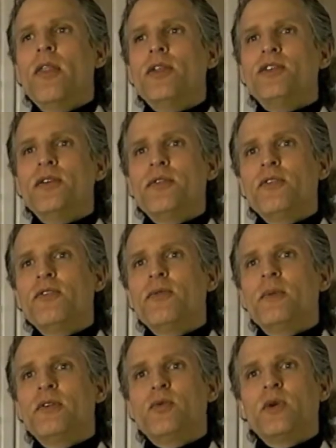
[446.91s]
The difference
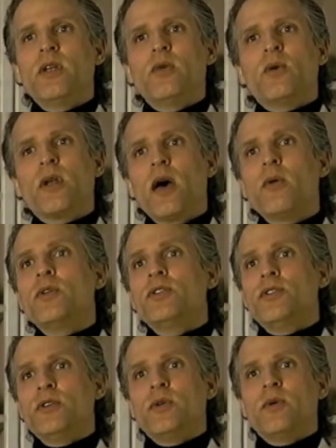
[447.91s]
between what I would
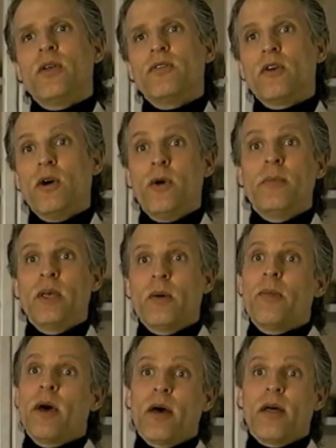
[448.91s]
do as a
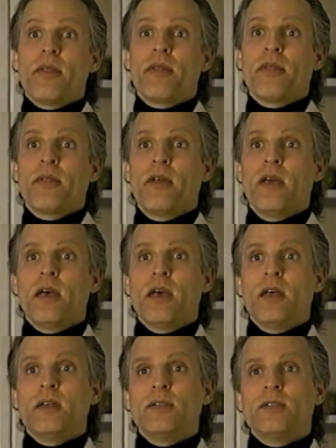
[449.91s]
homeopath
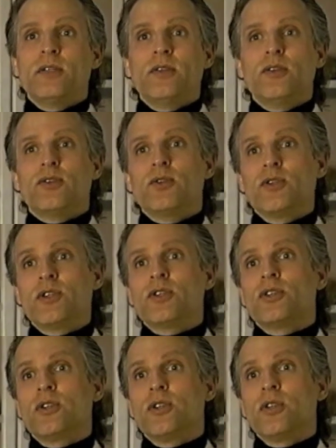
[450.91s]
and the
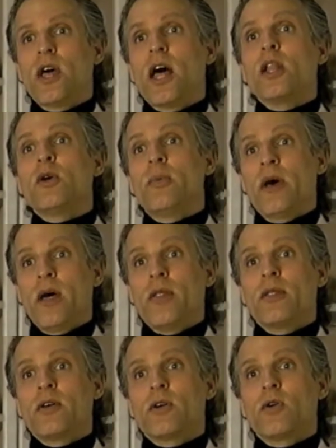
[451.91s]
traditional
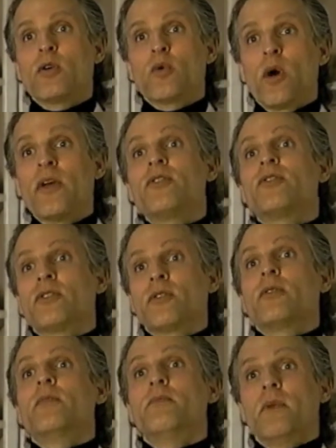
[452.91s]
allopathic or
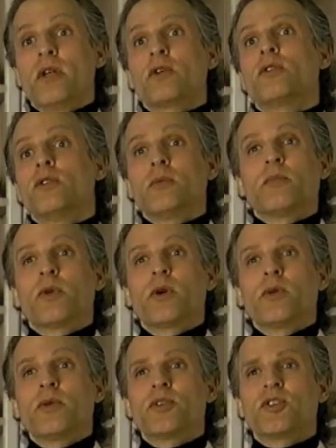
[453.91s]
Western medical
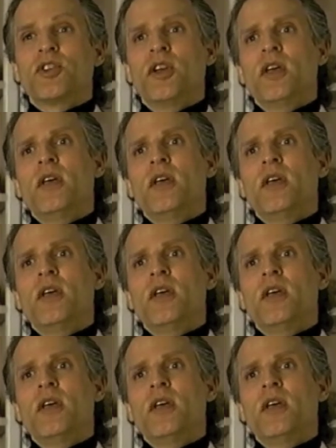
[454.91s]
approach